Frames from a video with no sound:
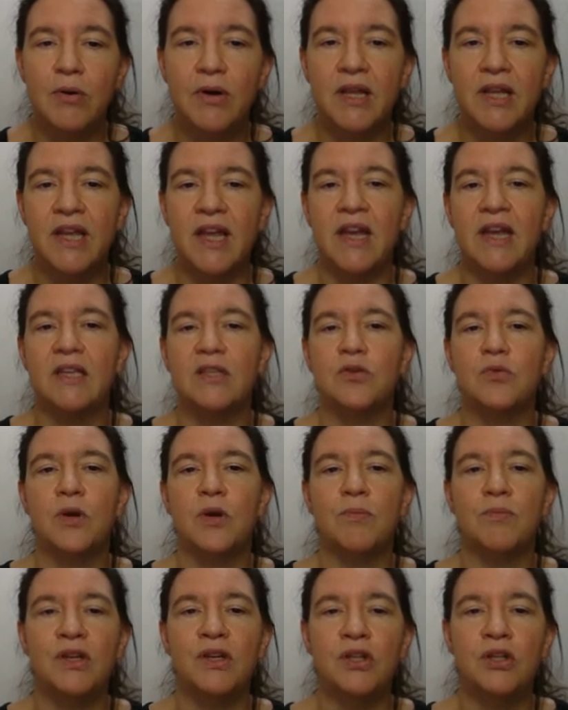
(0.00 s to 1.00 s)
a case where
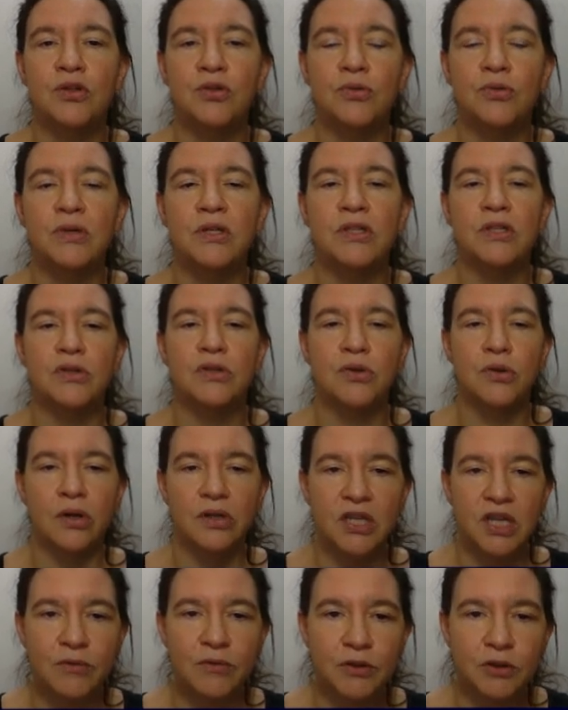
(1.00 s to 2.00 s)
P2 is
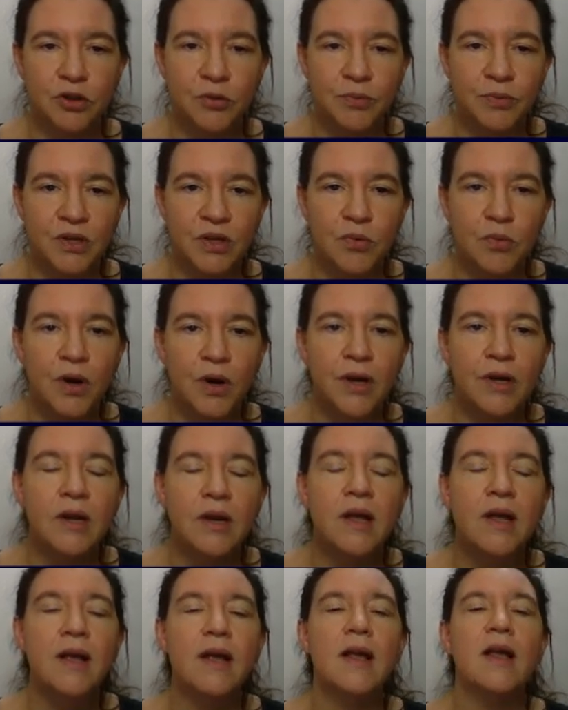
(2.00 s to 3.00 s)
not equal to P1,
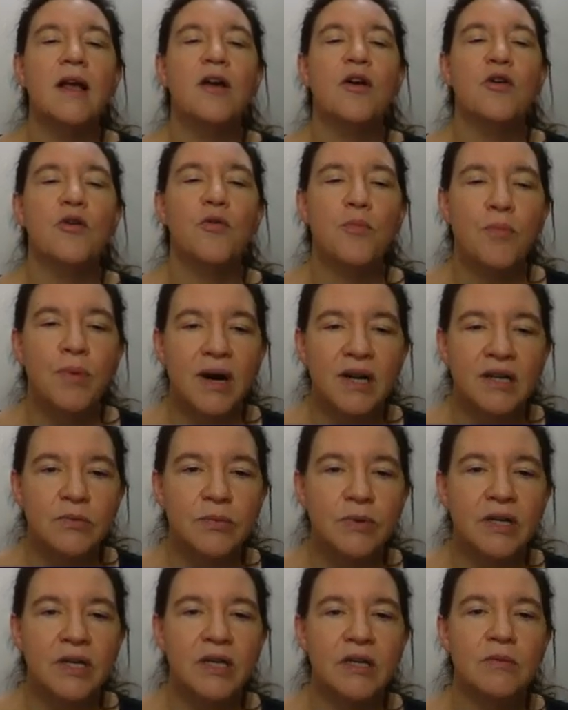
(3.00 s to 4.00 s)
but
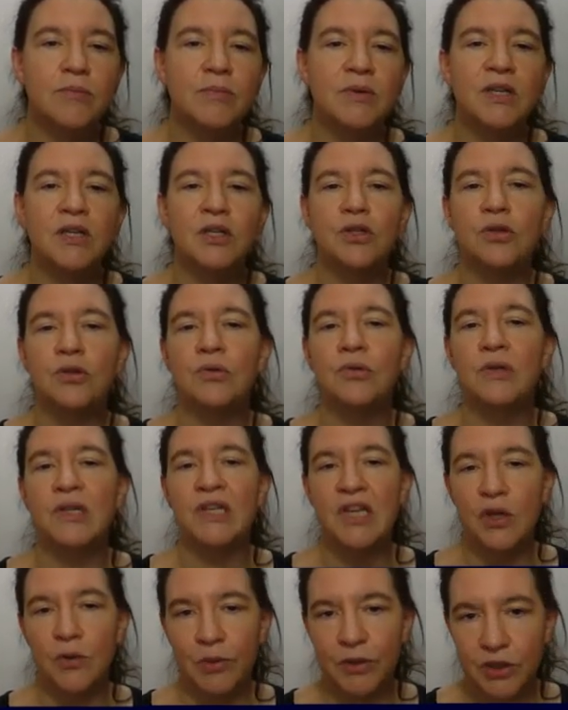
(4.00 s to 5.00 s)
we're in P2
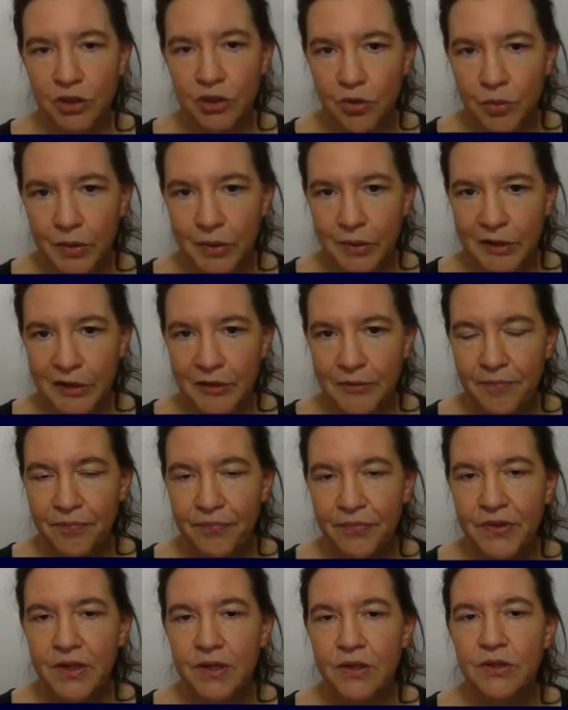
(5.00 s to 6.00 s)
equals to P1.
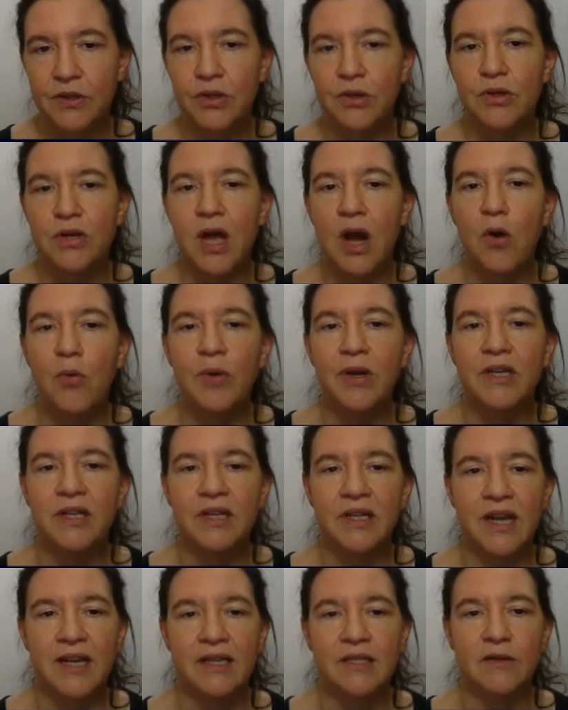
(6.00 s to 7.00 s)
So now we're in a
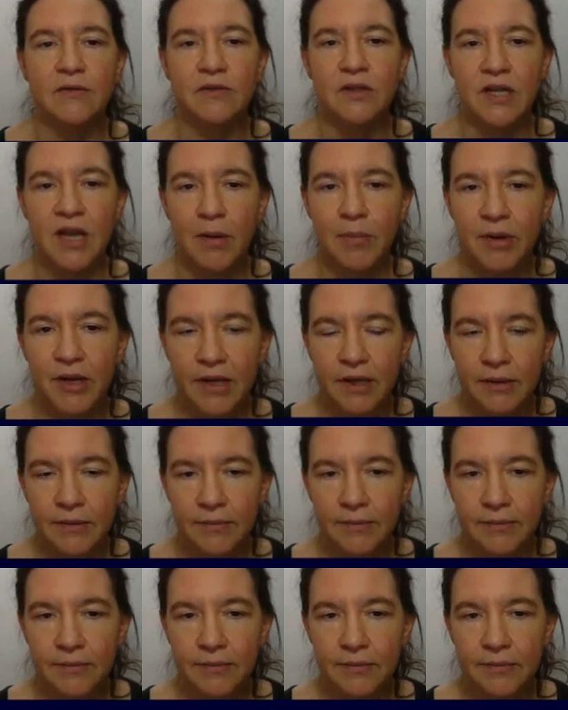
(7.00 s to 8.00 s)
case of doubling.
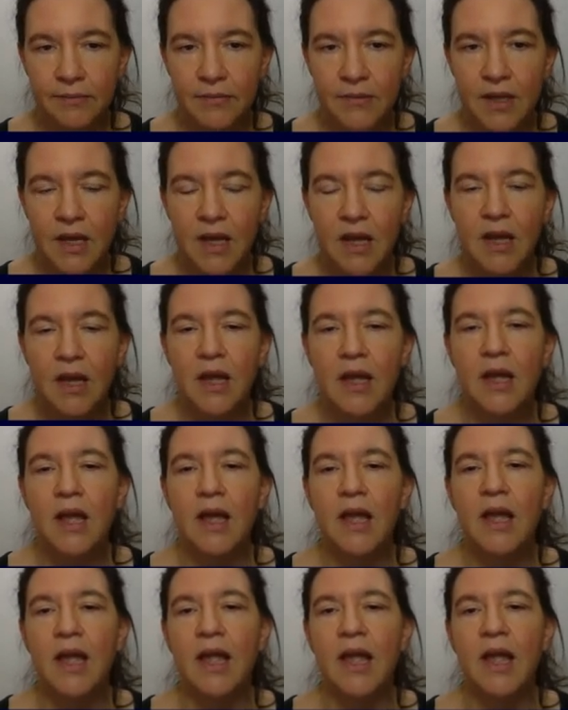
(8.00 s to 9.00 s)

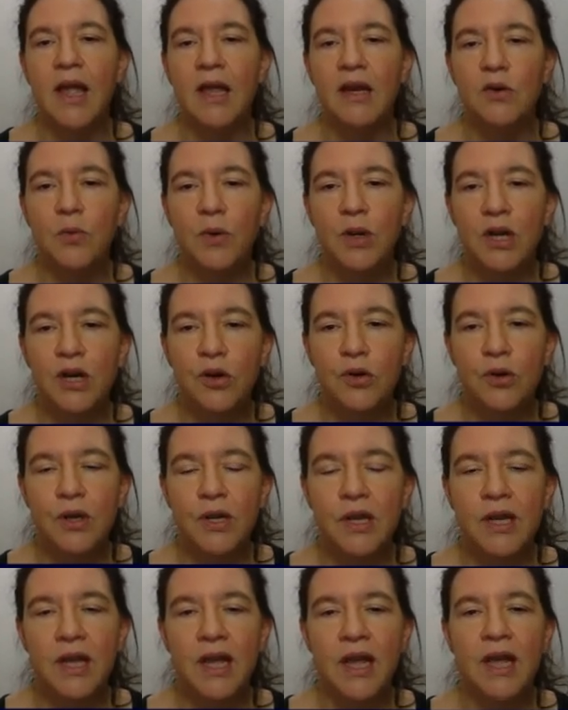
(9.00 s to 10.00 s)
And we're
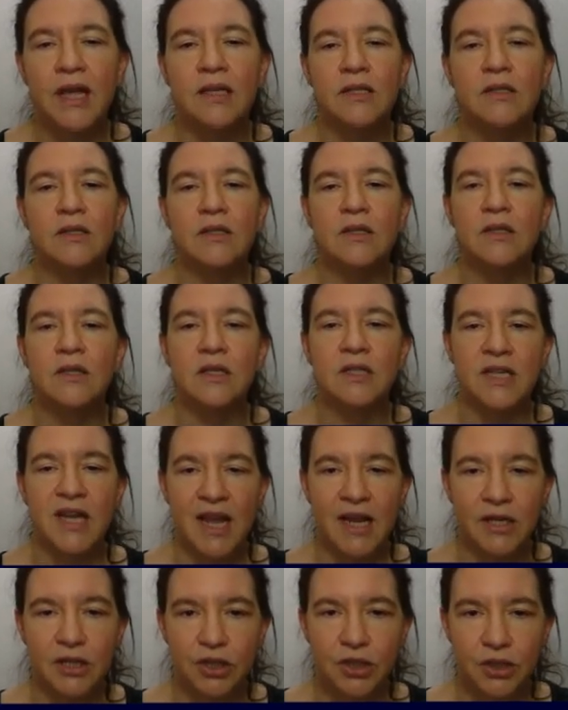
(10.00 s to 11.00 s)
looking at the
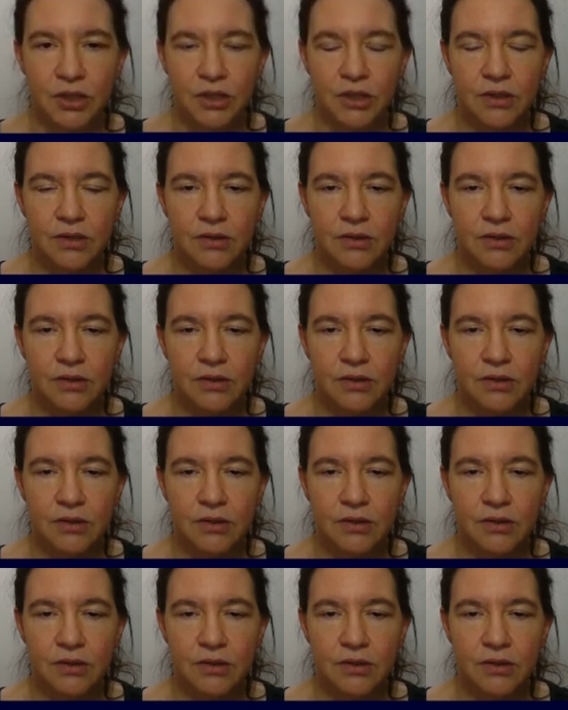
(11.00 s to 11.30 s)
tangent.